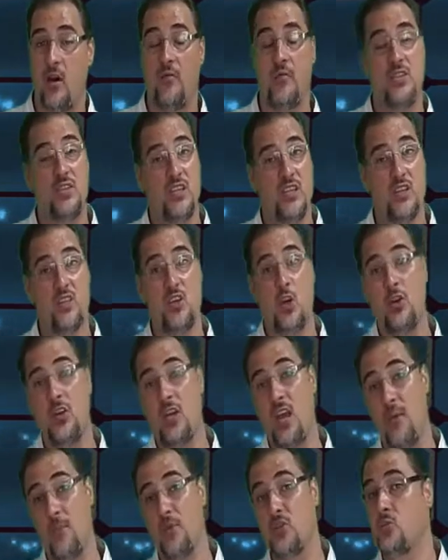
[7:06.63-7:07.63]
Obviously this only
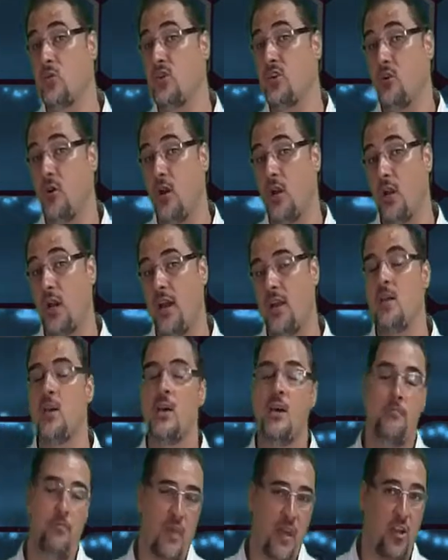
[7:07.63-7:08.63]
happens when you're online
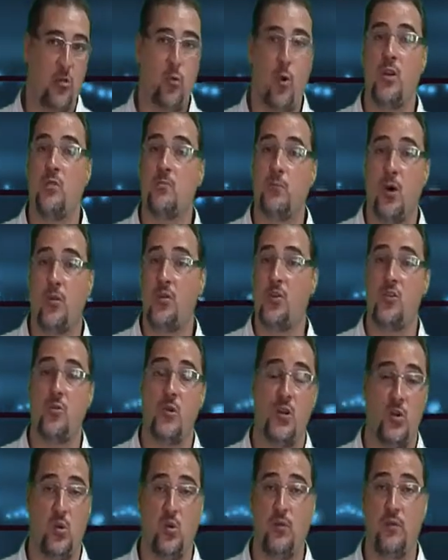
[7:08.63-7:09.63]
and it won't bother you
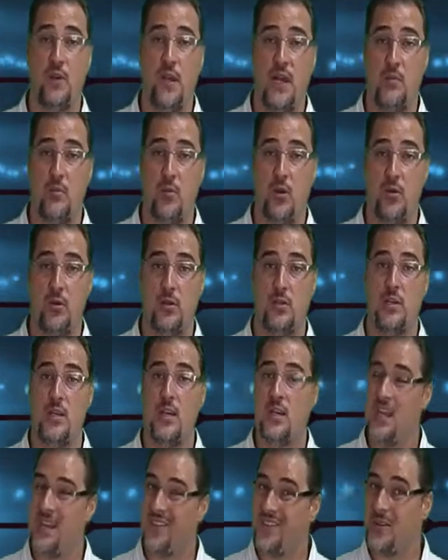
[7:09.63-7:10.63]
in an offline mode.
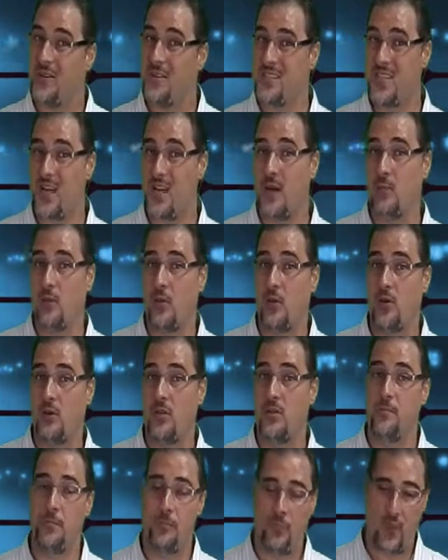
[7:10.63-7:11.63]
If there is an
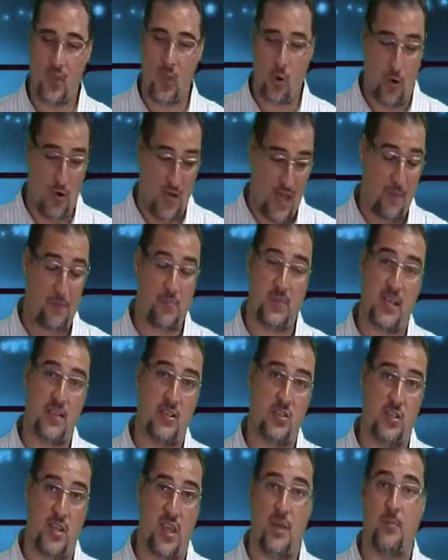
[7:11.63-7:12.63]
upload or an update
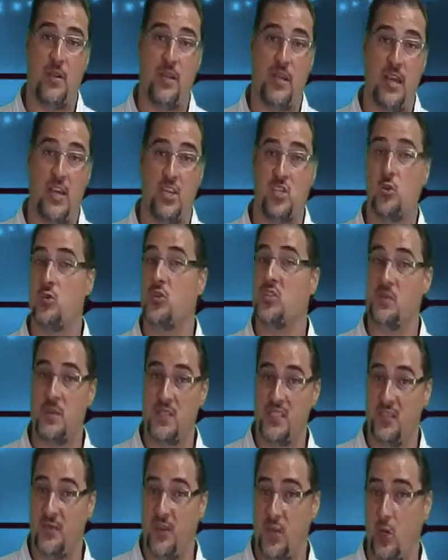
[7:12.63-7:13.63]
to the application or the
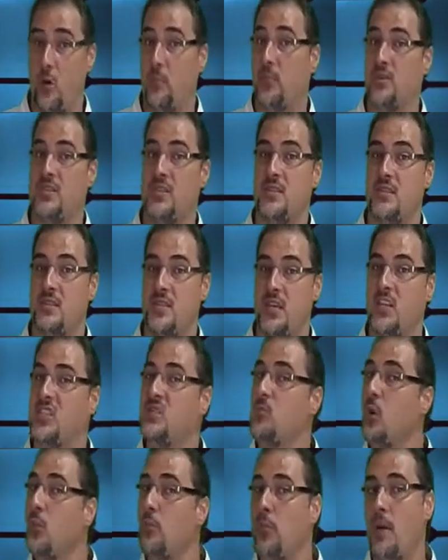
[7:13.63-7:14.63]
specific competency, a
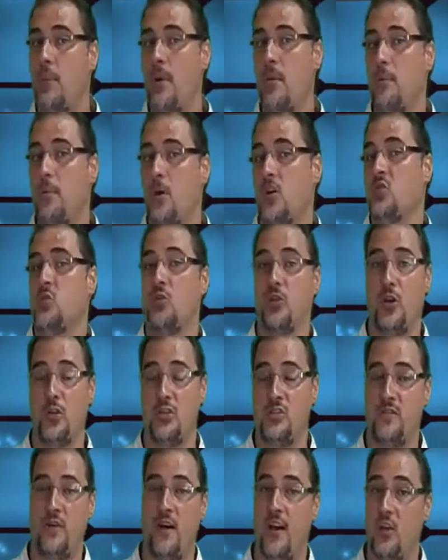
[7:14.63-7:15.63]
small pop-up box will
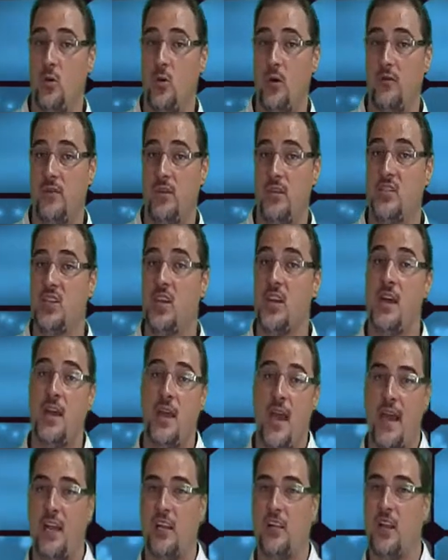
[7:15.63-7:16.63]
notify you of this,
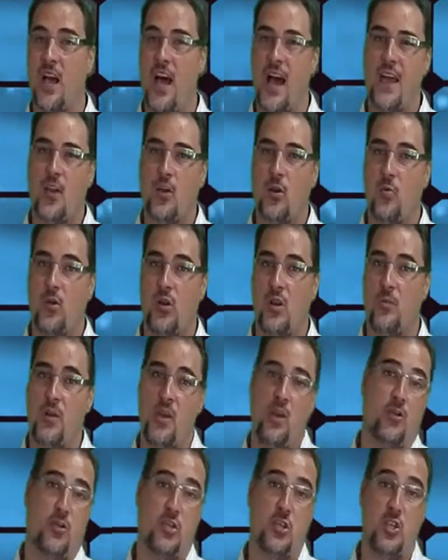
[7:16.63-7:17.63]
and a little icon will
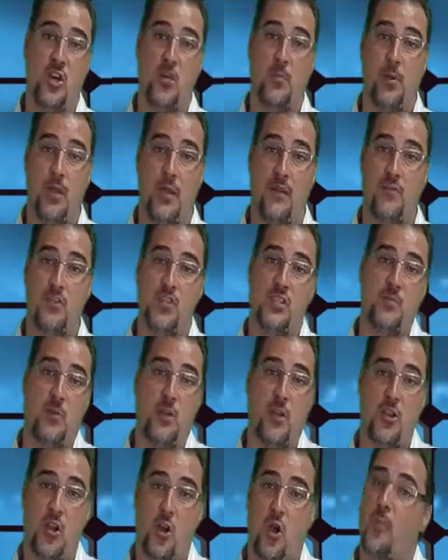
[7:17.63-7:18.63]
appear on the top left just
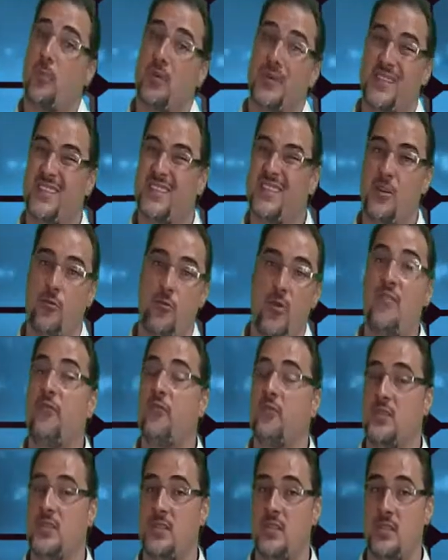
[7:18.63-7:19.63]
below the competency
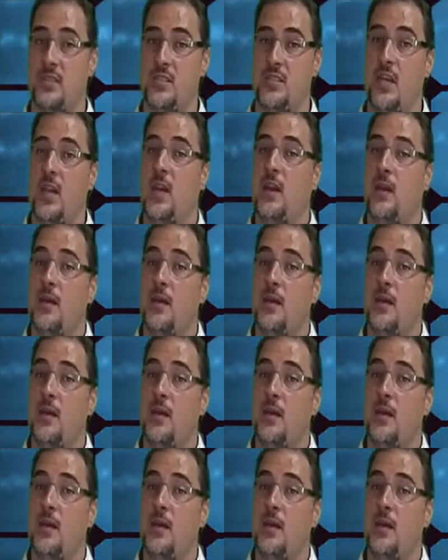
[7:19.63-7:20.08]
references.